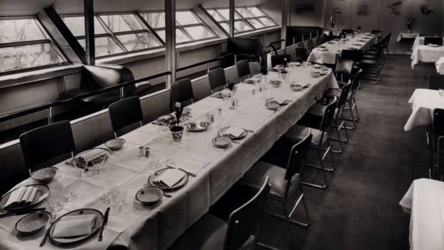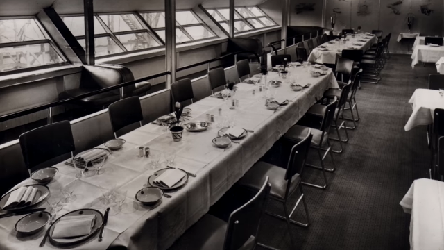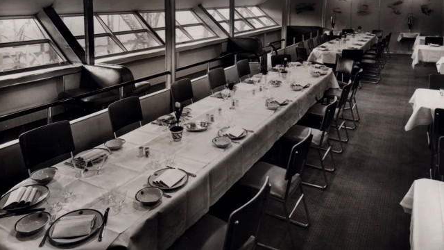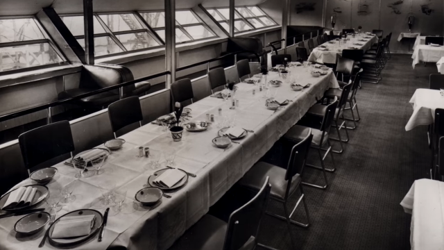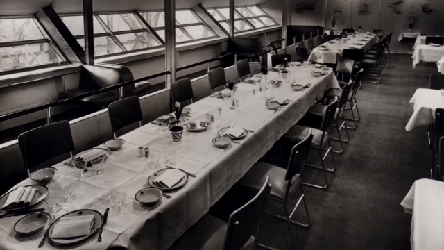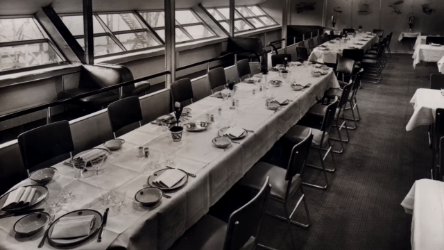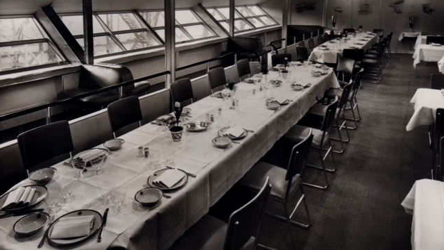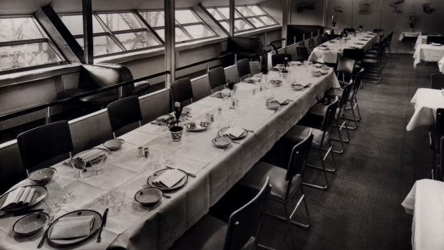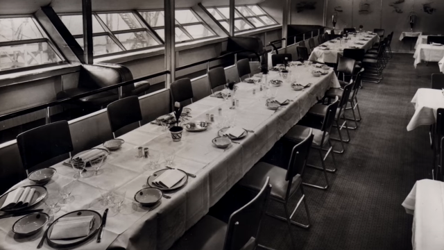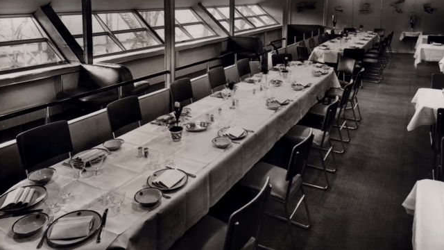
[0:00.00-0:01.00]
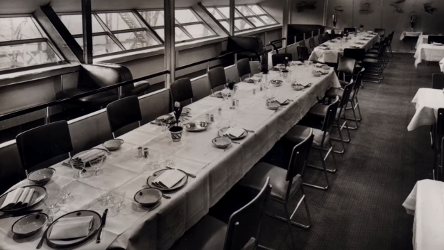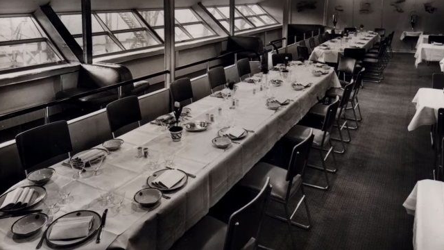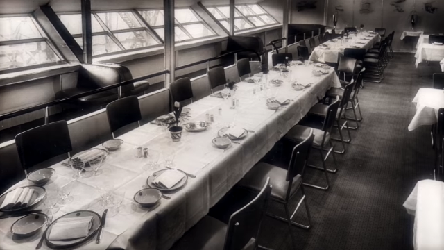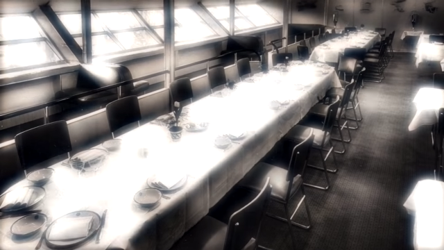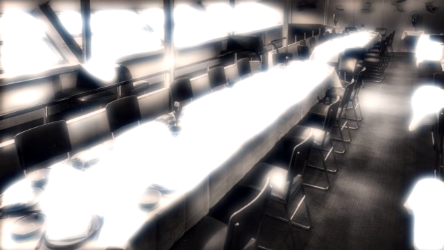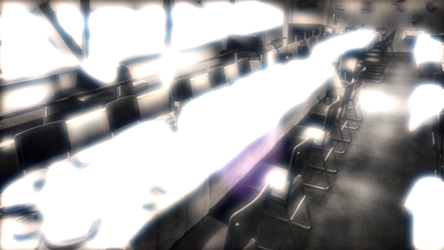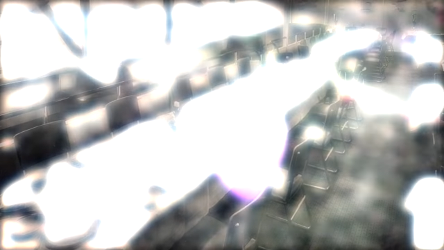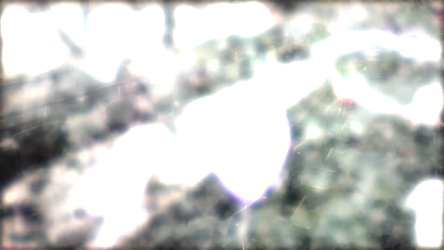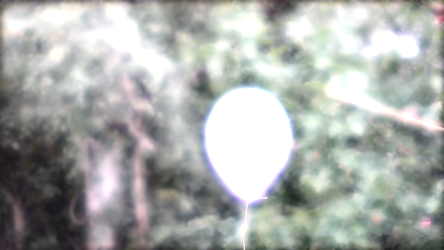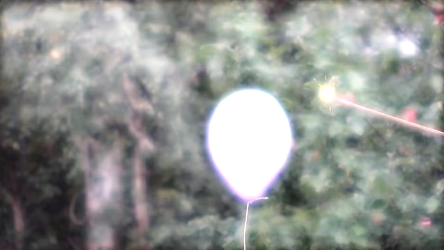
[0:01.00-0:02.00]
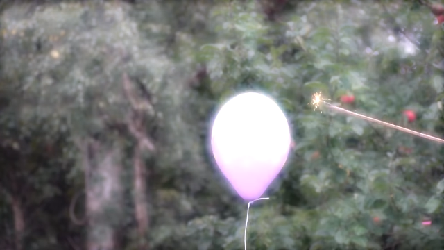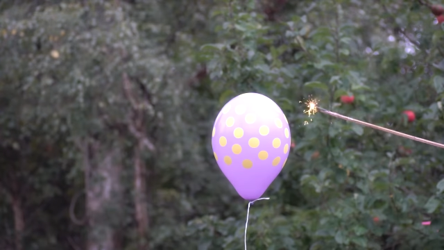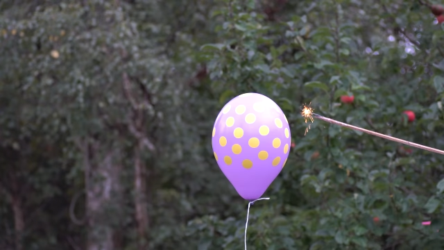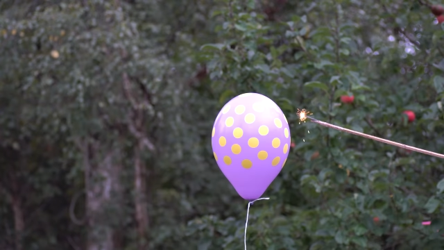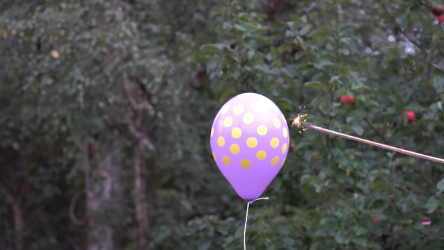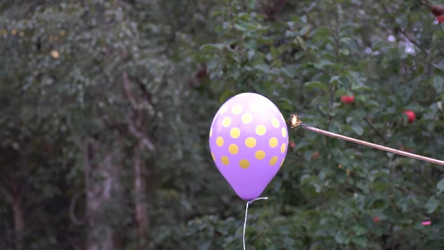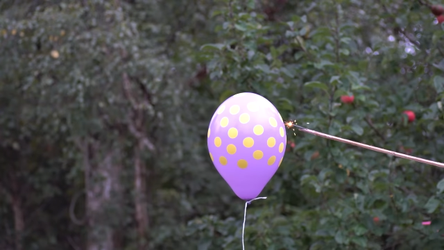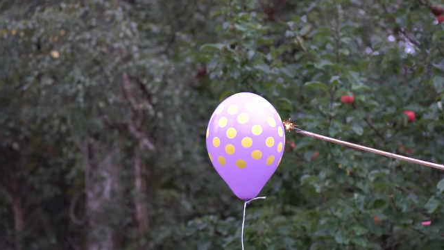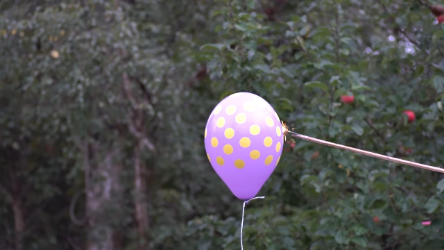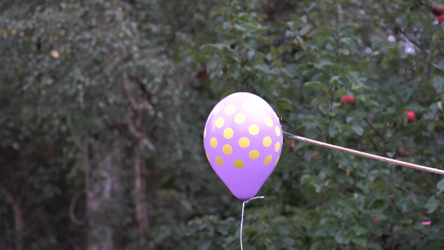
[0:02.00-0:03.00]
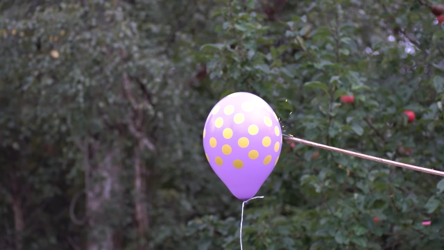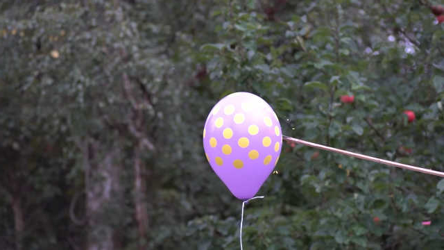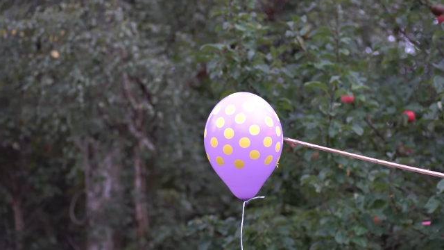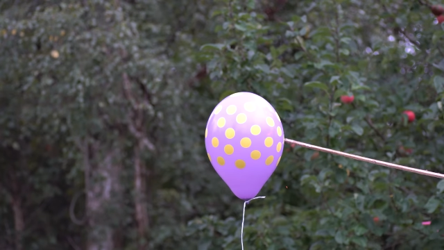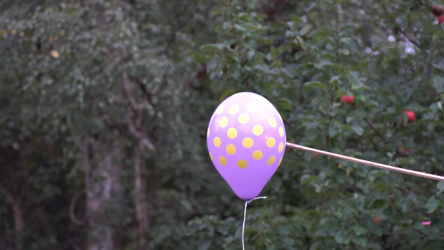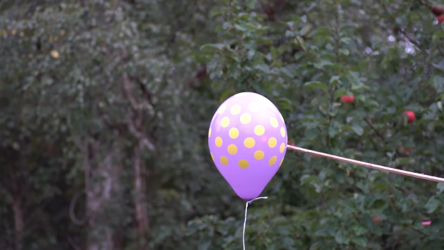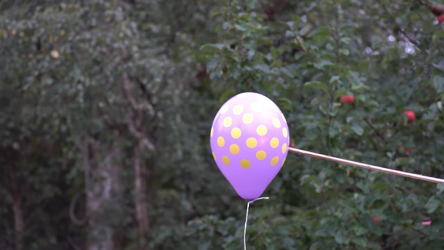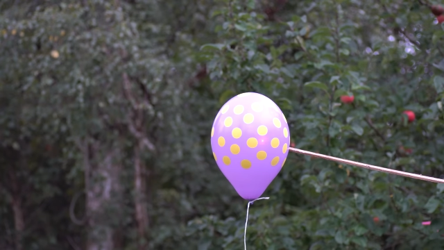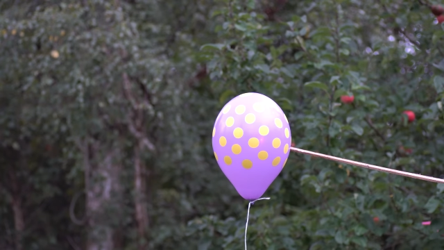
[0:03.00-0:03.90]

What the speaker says: (no speaker visible)